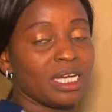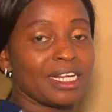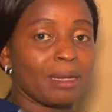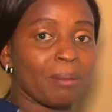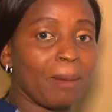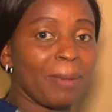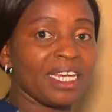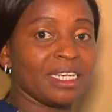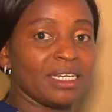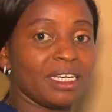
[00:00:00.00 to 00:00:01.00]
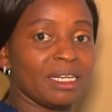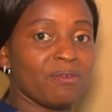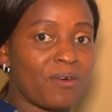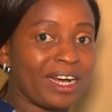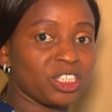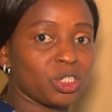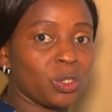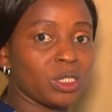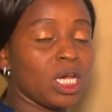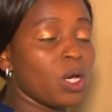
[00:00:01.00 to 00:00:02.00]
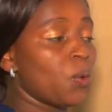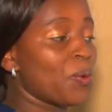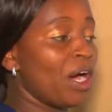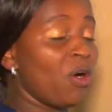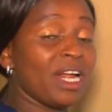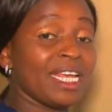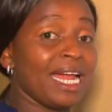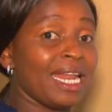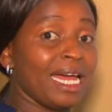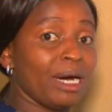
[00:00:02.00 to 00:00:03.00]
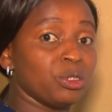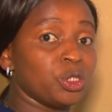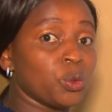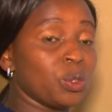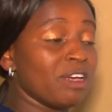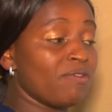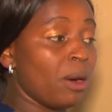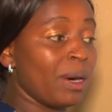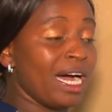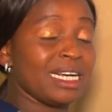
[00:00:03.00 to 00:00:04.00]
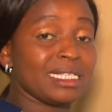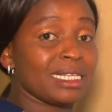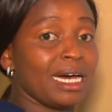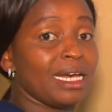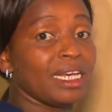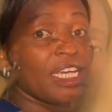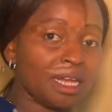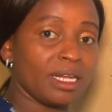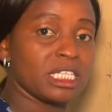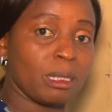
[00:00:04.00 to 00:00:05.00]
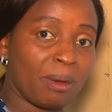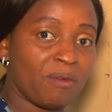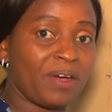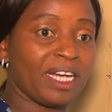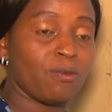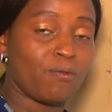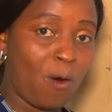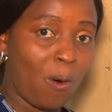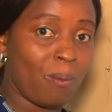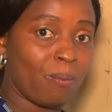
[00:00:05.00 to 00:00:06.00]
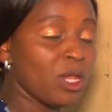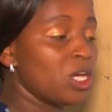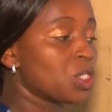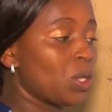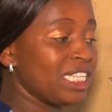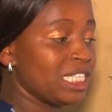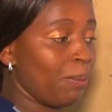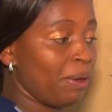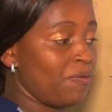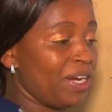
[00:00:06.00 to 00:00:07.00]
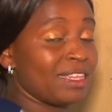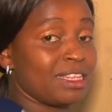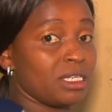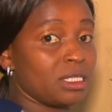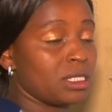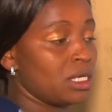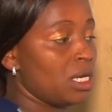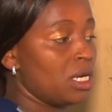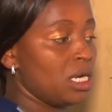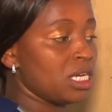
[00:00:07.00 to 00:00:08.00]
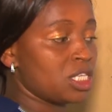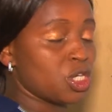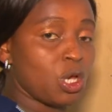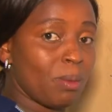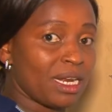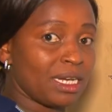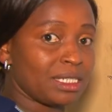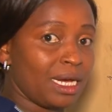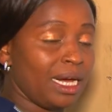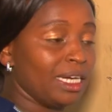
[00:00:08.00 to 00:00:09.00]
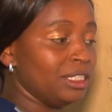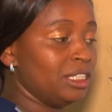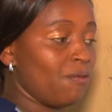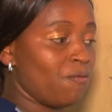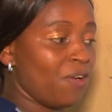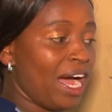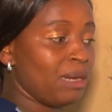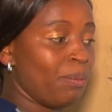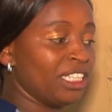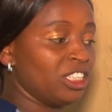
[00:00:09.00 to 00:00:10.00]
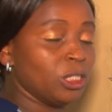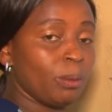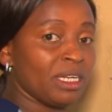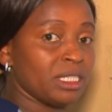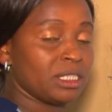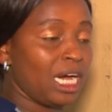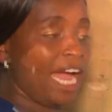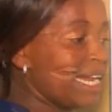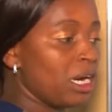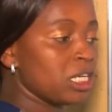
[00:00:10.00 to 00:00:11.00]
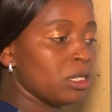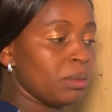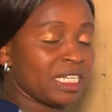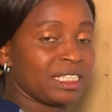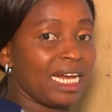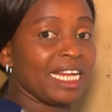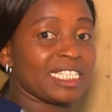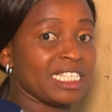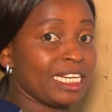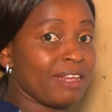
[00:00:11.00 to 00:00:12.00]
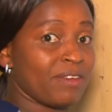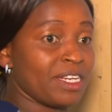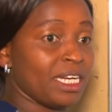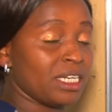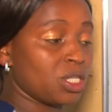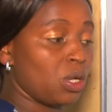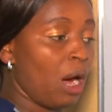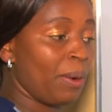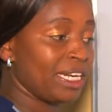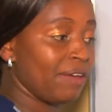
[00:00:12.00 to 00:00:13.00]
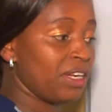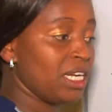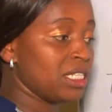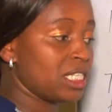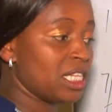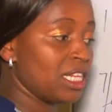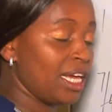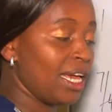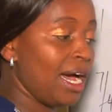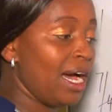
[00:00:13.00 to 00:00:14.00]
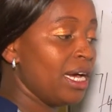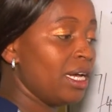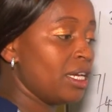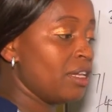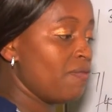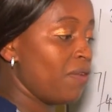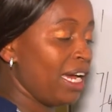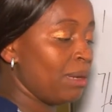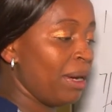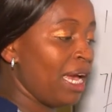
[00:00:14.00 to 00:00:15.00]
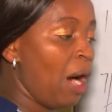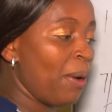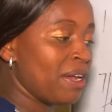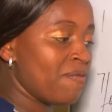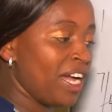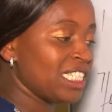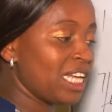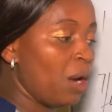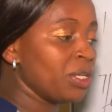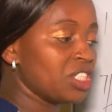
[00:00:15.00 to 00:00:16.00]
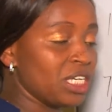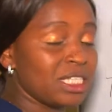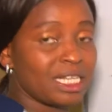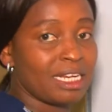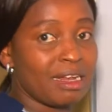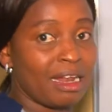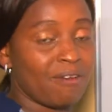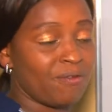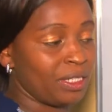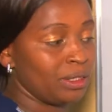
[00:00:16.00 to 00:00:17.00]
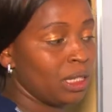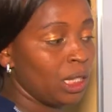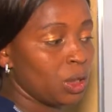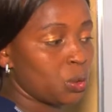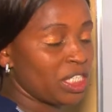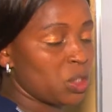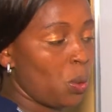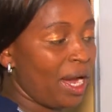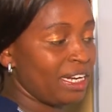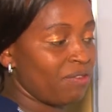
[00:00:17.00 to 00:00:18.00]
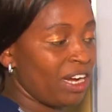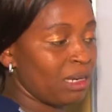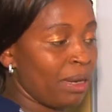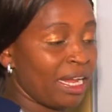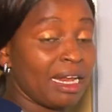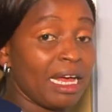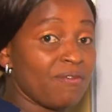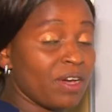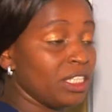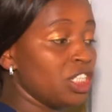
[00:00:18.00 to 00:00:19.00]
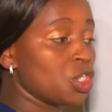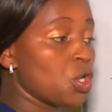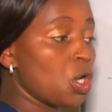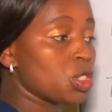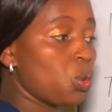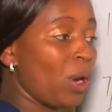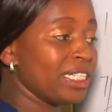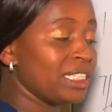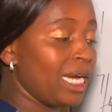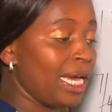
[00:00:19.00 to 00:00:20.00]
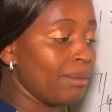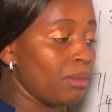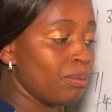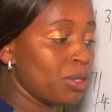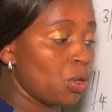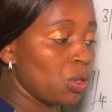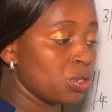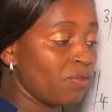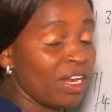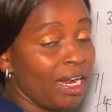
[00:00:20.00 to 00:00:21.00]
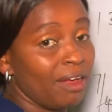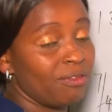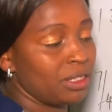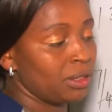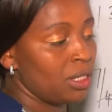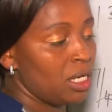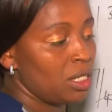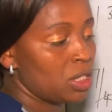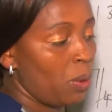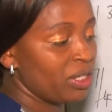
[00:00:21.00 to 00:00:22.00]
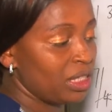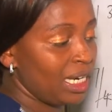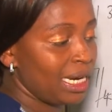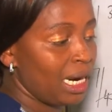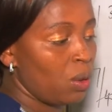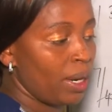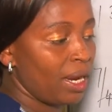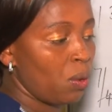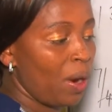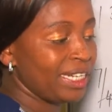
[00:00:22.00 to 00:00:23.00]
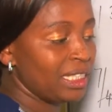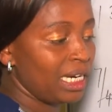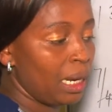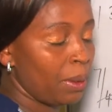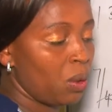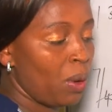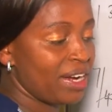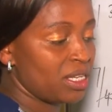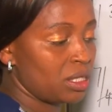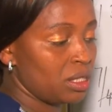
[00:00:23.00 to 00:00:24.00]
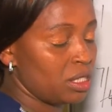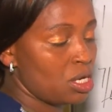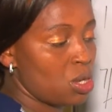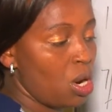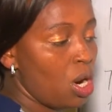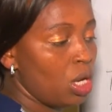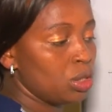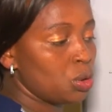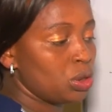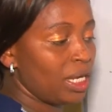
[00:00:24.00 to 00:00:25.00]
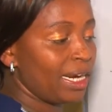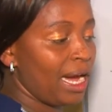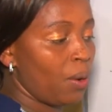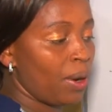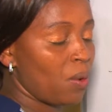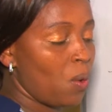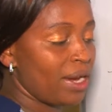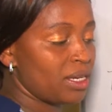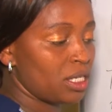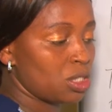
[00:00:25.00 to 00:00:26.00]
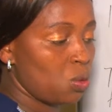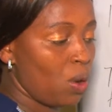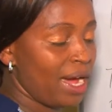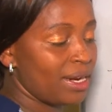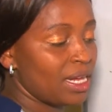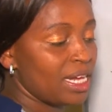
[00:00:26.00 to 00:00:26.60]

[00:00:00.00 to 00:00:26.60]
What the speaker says: Remember, in fraction, we are only allowed to leave our answer in simplified form. So let's simplify this. It's numerator divided by denominator. And our numerator is the dividend. So our dividend is there, divided by our divisor, which is 11. 21 divided by 11, it goes 1 time because of 11. So when take away 1, take away 1, it's 0. 2 take away 1, it's 1.